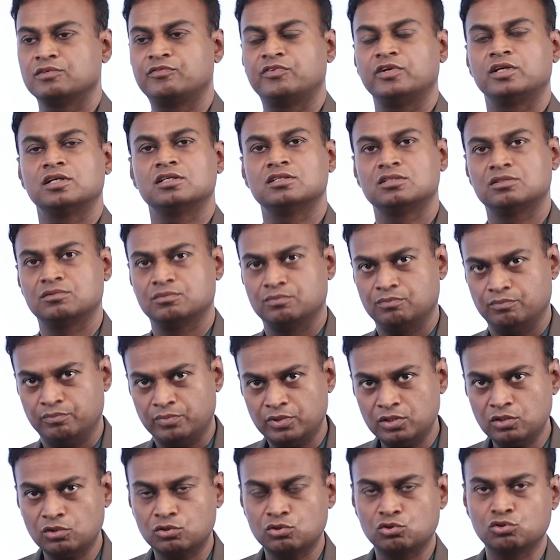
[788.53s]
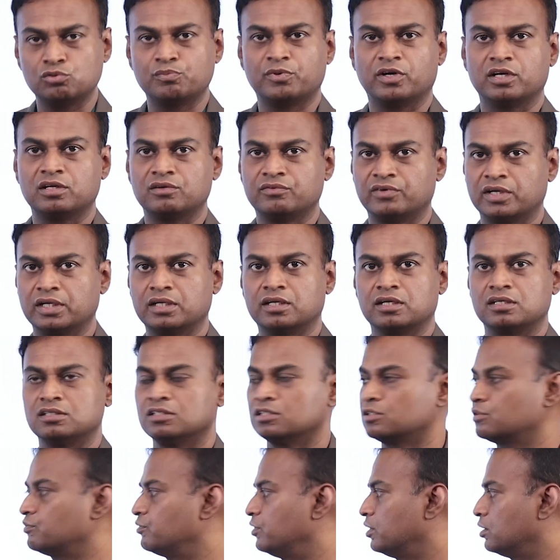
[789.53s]
If it is below 2.5
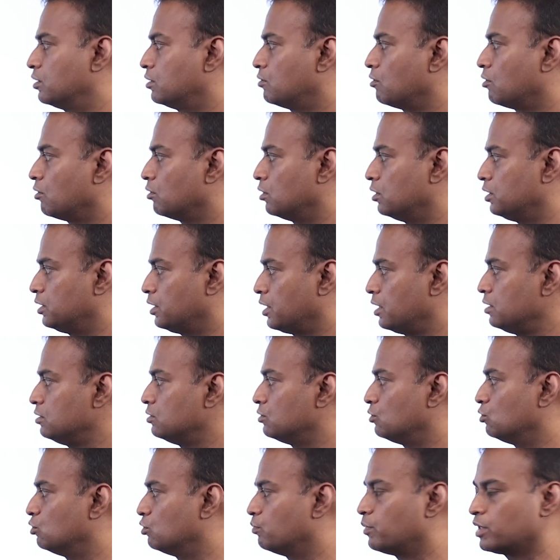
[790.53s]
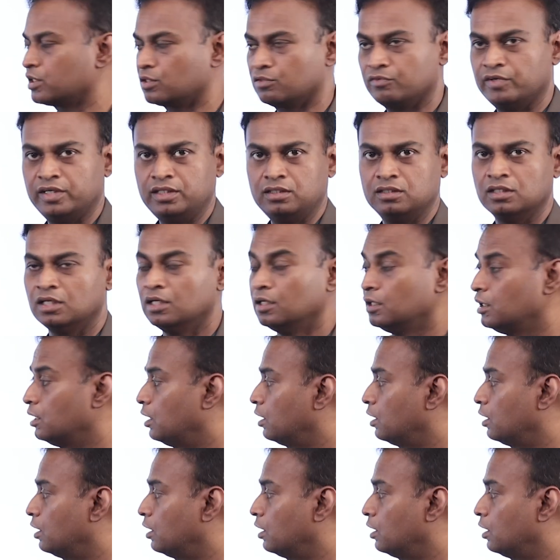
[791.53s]
kgs, we call it as low birth weight,